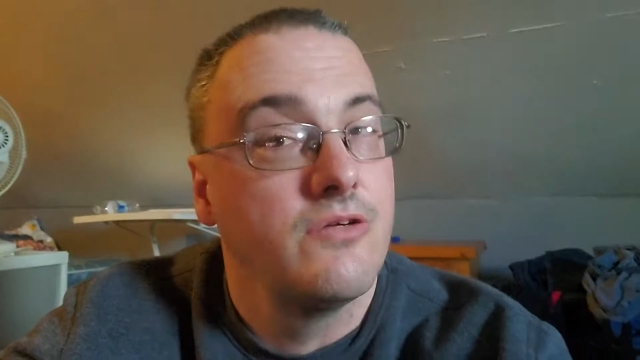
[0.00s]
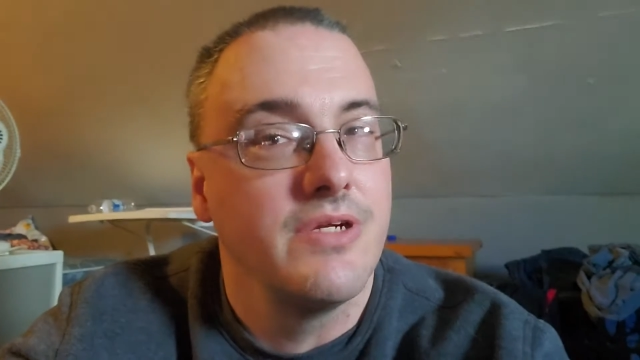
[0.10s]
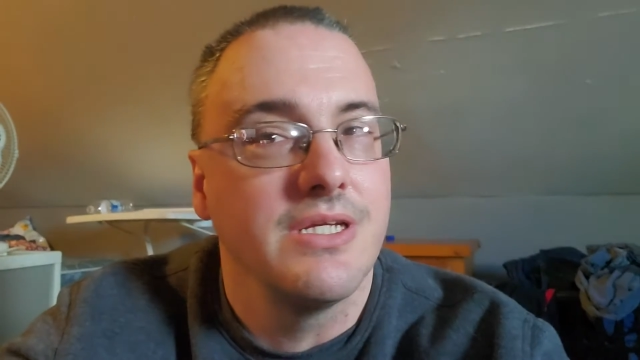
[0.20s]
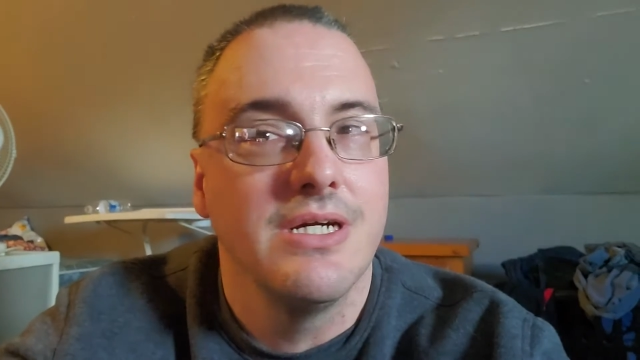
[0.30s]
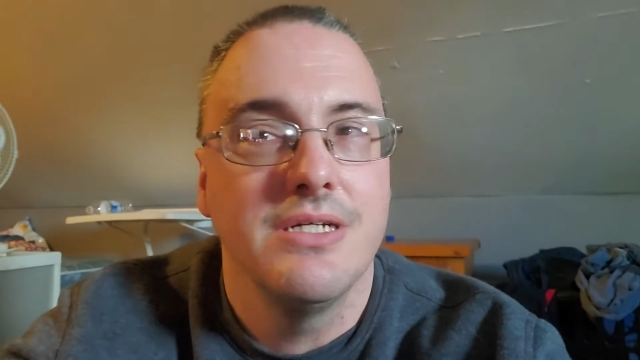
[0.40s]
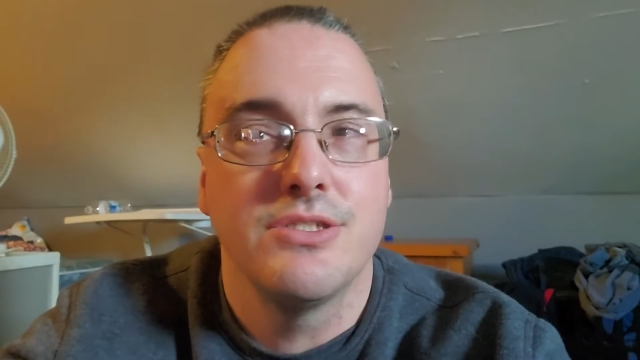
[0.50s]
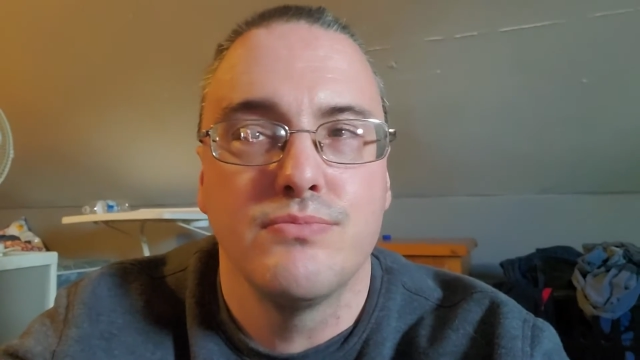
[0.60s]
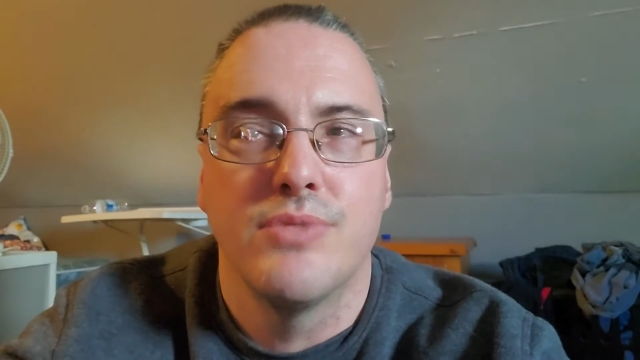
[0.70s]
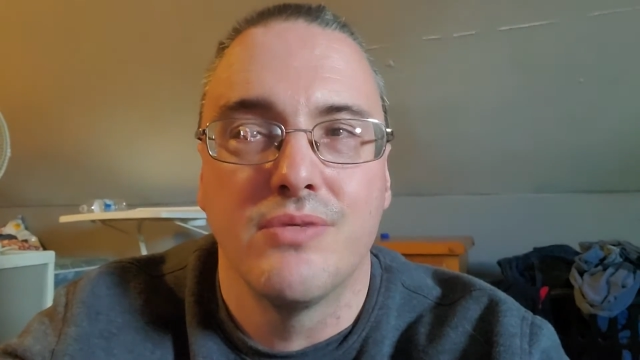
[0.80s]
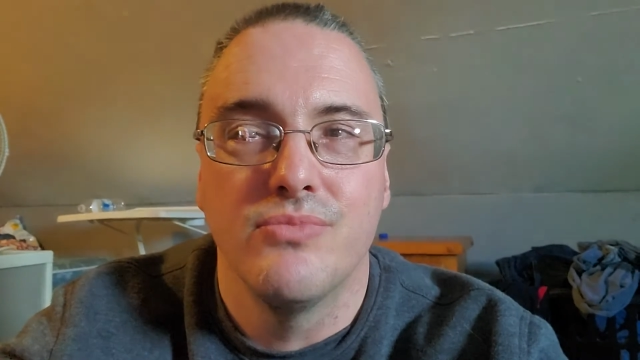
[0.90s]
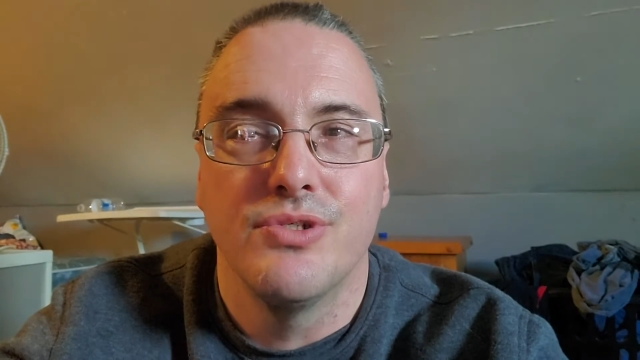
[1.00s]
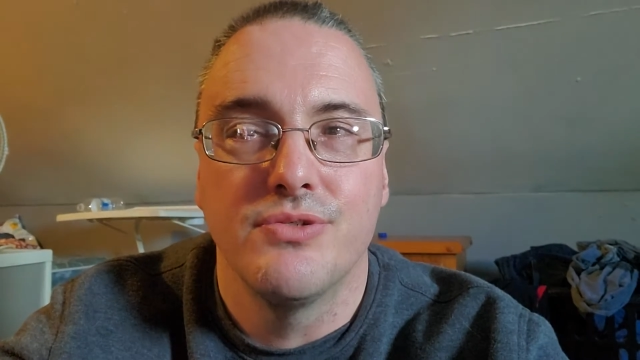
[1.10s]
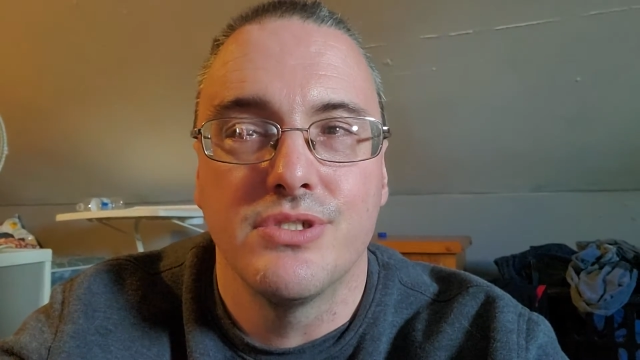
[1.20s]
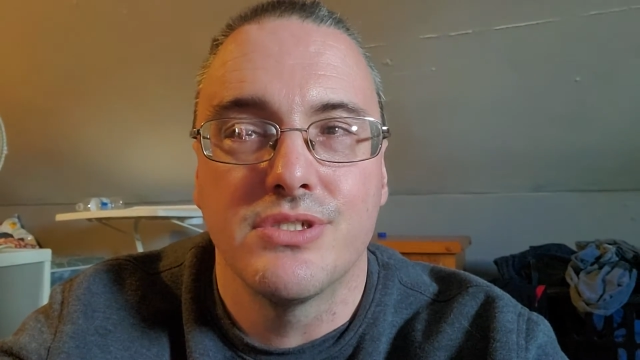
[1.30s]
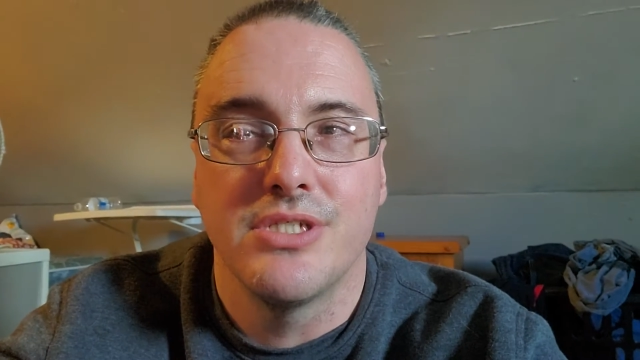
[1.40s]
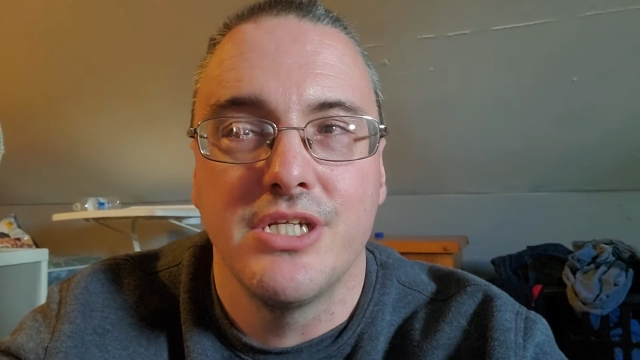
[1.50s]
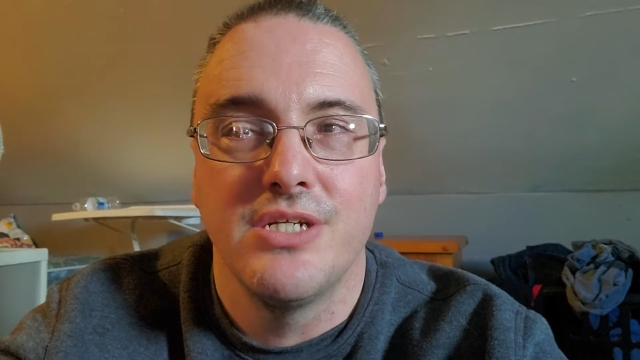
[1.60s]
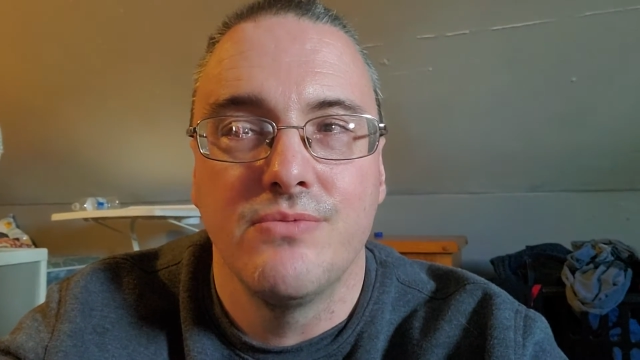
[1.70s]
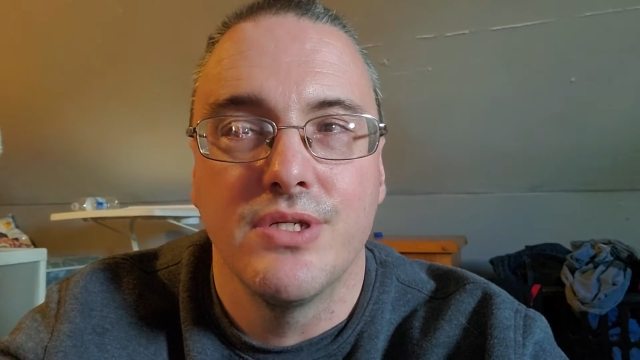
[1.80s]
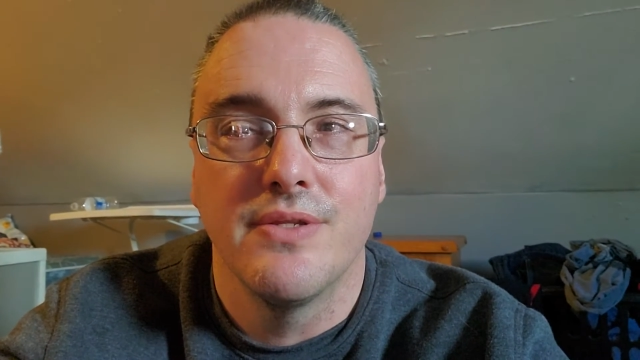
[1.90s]
Alright guys, MarkBoy316
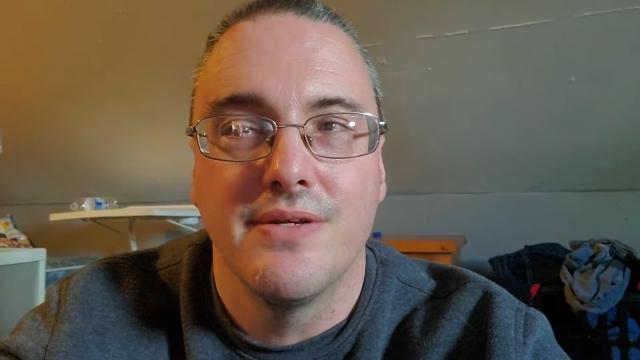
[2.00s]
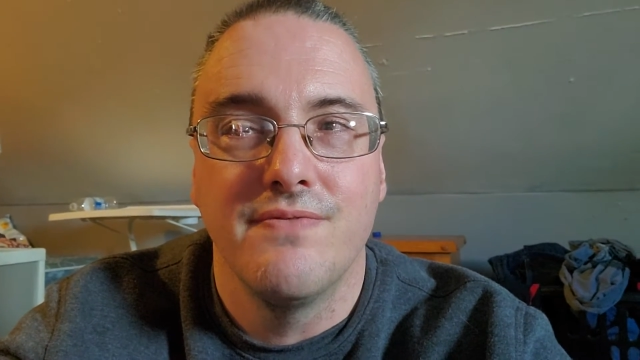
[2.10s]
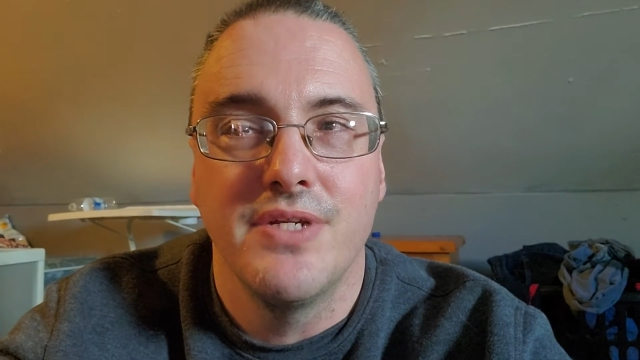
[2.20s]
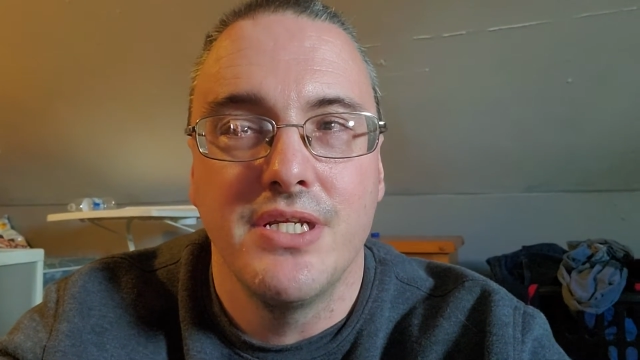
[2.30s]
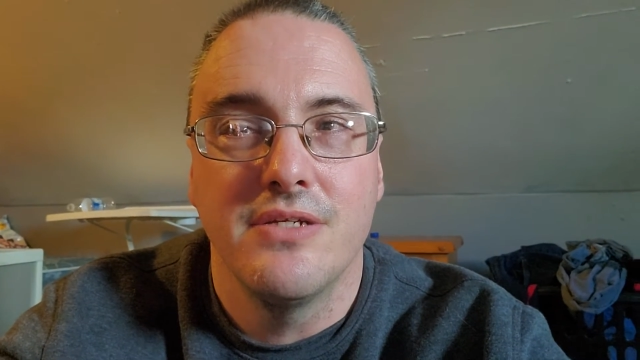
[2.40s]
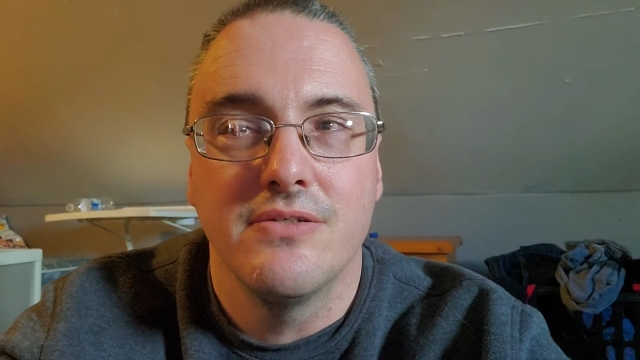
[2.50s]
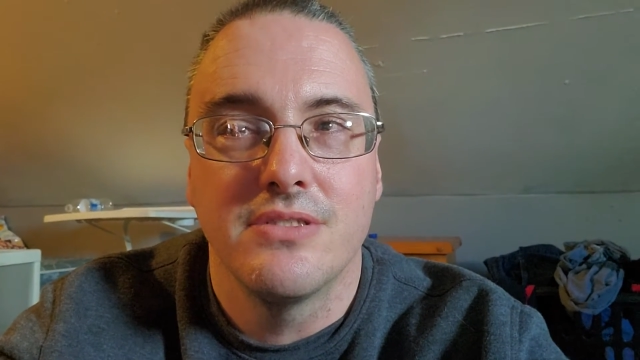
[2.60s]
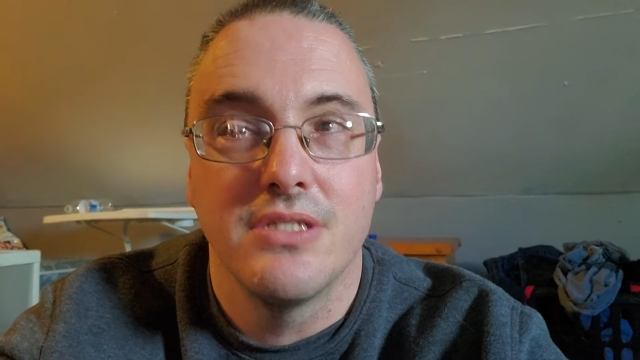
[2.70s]
here with another video.